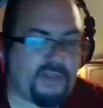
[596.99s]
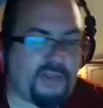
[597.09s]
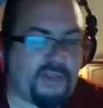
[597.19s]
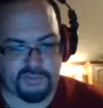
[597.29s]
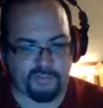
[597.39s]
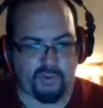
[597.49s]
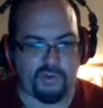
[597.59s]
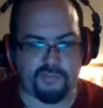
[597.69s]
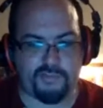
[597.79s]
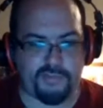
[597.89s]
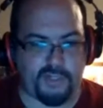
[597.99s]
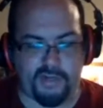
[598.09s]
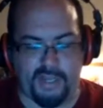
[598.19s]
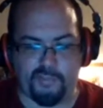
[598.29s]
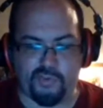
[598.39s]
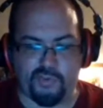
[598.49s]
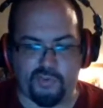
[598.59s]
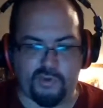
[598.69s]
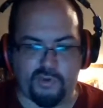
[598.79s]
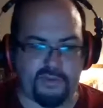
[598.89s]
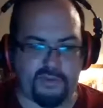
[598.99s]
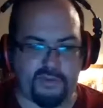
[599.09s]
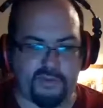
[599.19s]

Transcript: those pro or not pro, the